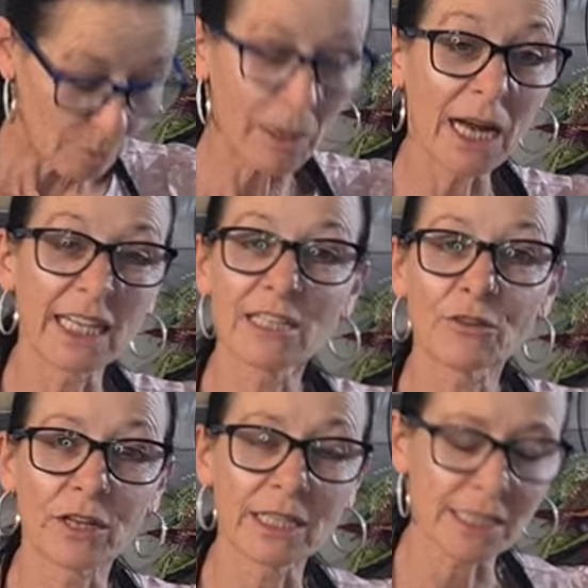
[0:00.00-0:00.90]
to buy
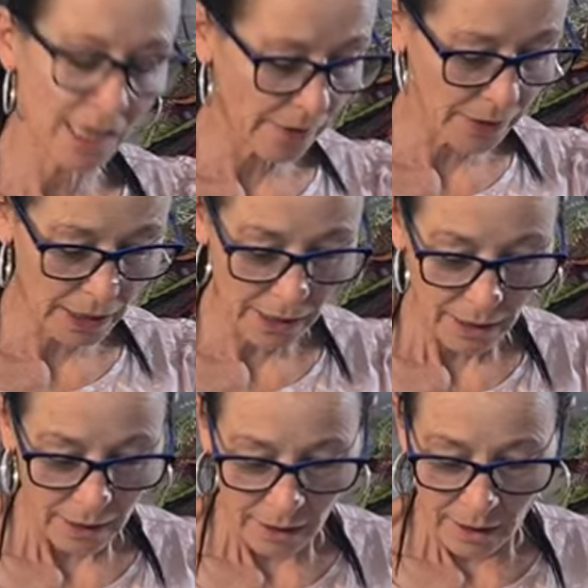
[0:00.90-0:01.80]
little things like that.
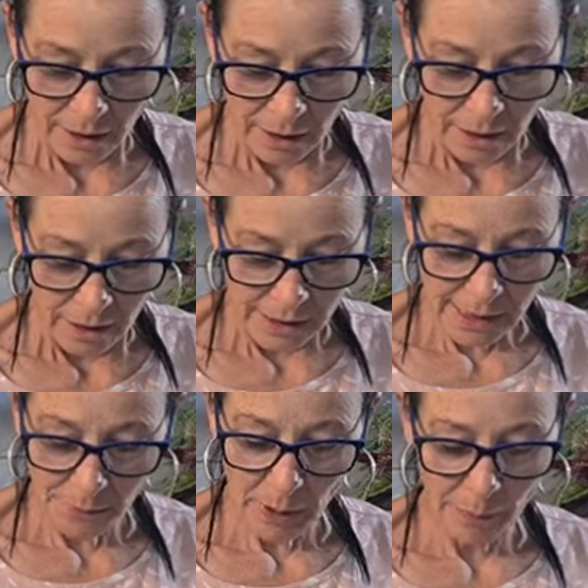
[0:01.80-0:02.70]

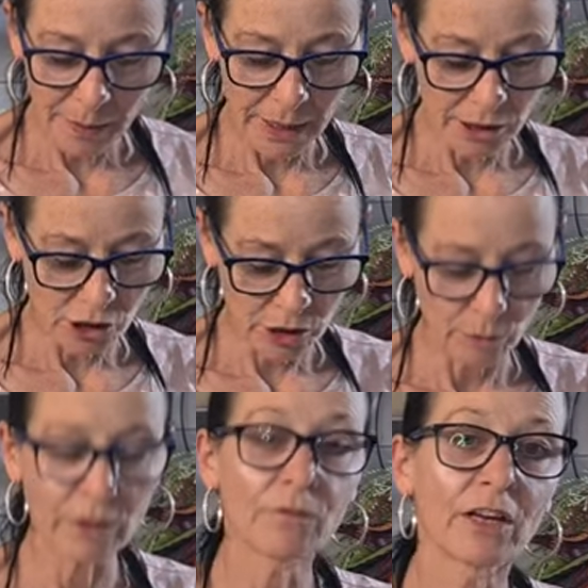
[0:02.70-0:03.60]
Sent me a picture
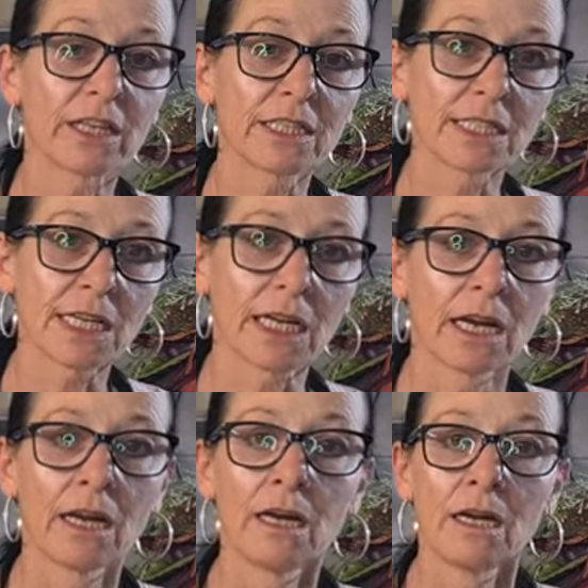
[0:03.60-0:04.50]
with a feather
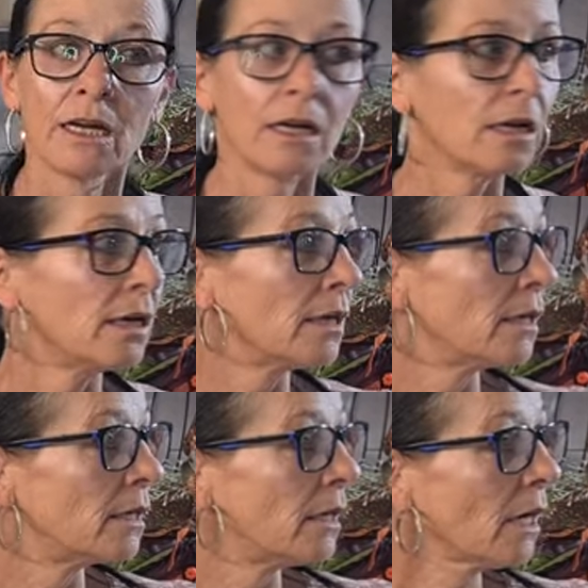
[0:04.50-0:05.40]
zip.
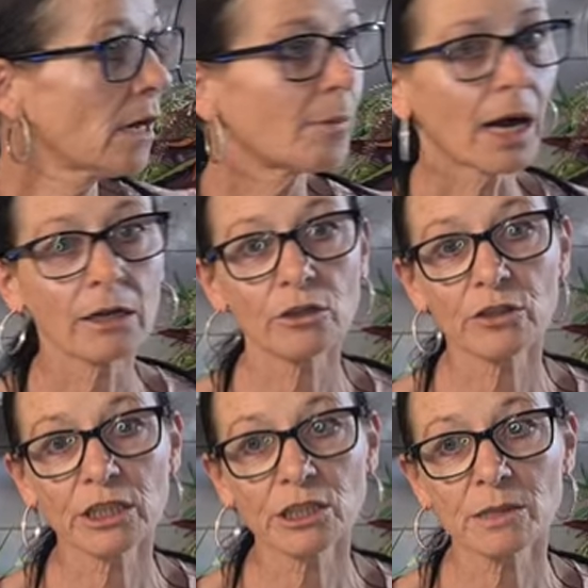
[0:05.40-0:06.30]
Oh my good
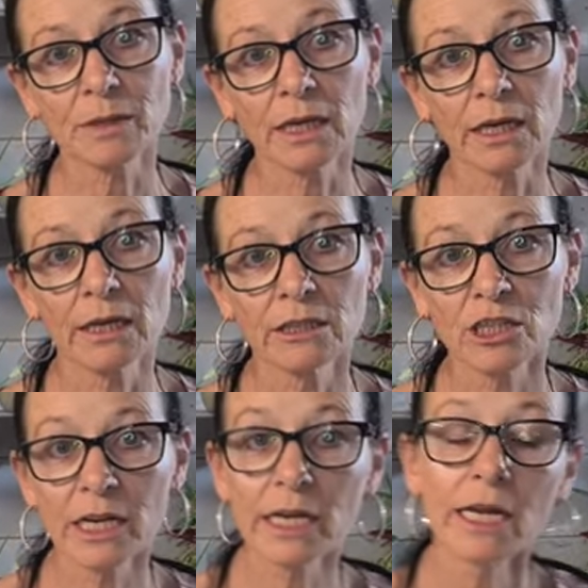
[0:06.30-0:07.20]
gracious me,
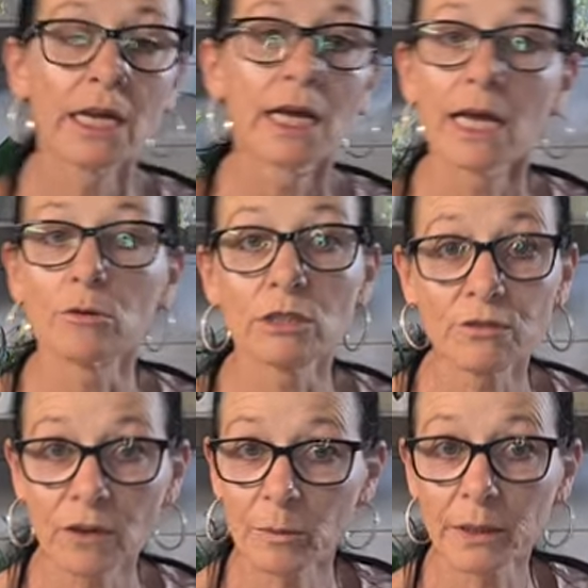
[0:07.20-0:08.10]
Jenny, it was
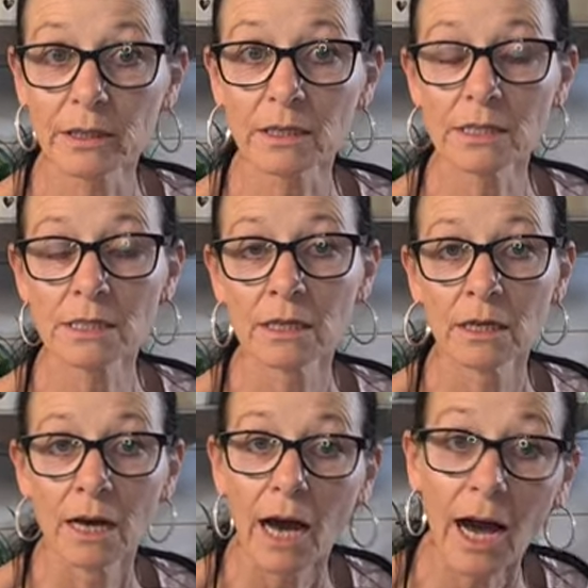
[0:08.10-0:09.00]
fabulous.
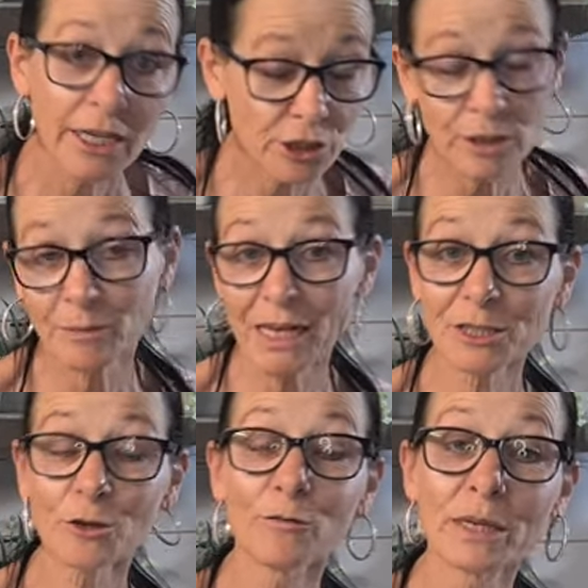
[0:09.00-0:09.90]
It
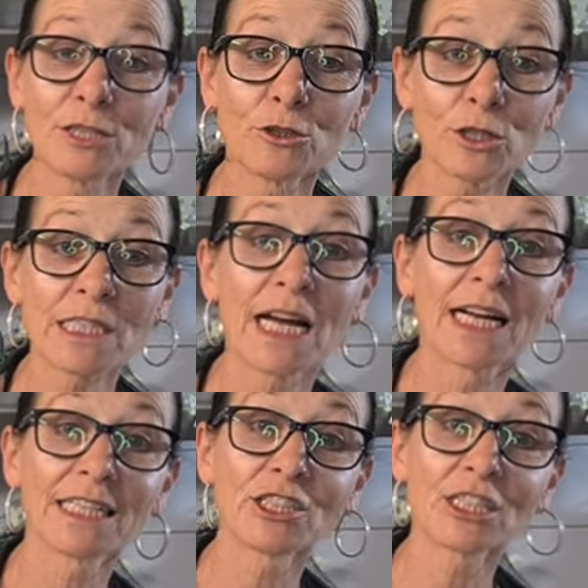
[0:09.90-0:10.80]
might not have been your
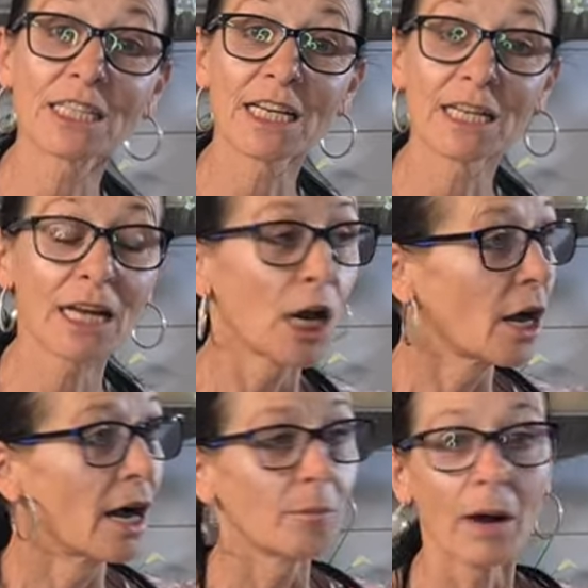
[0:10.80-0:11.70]
style, as you said,
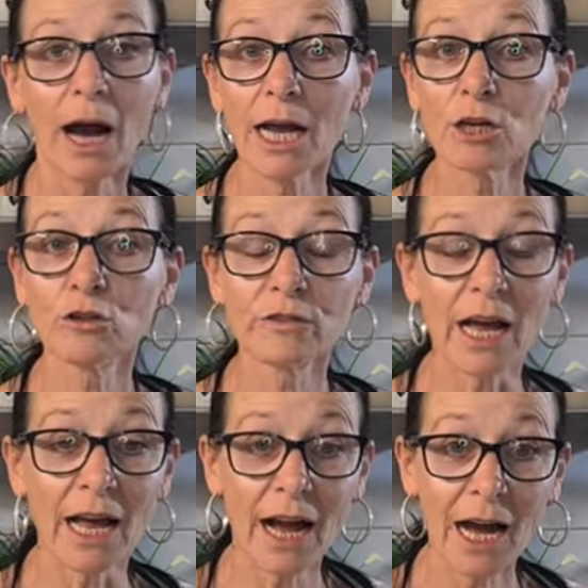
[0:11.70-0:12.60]
but I love
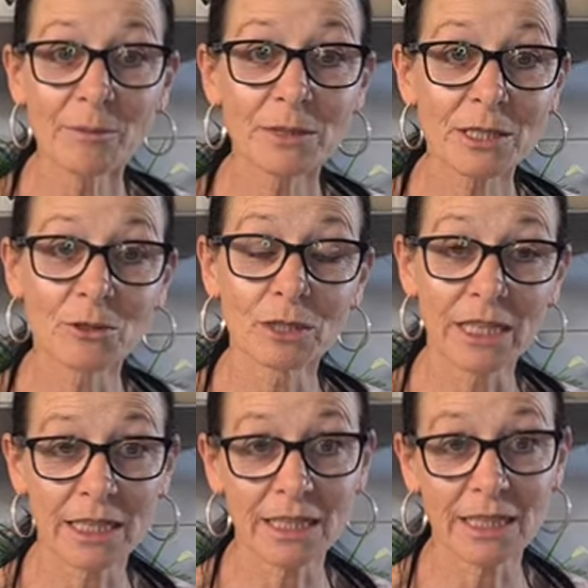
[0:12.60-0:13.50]

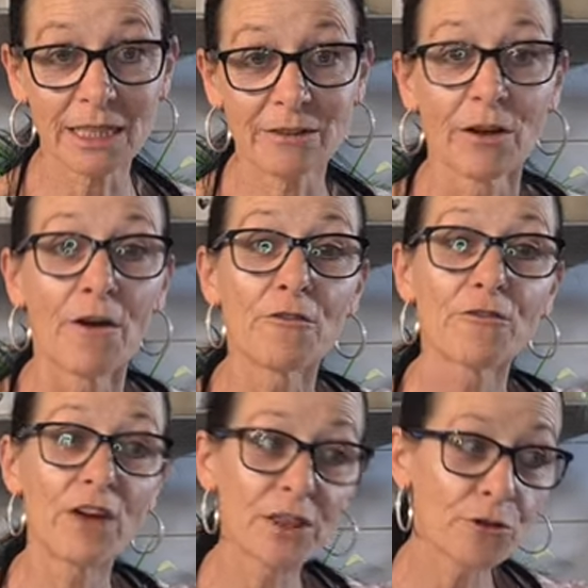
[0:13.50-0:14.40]
absolutely anything
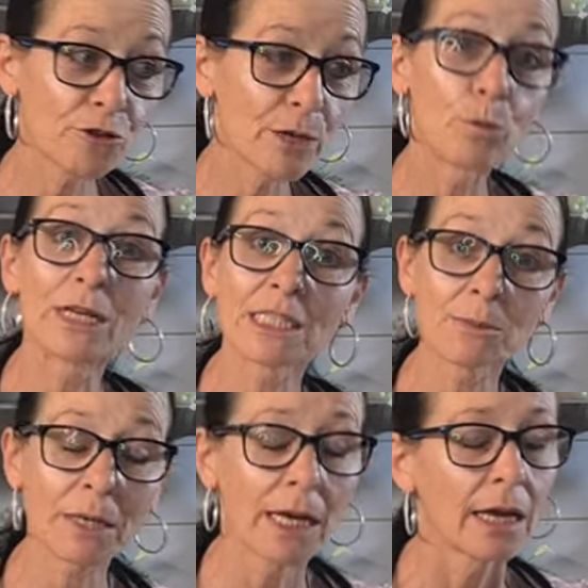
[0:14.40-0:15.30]
feathery,
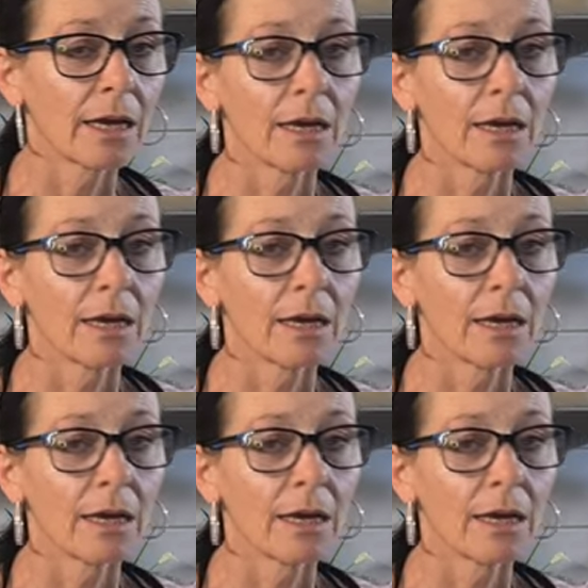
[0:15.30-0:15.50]
wispy.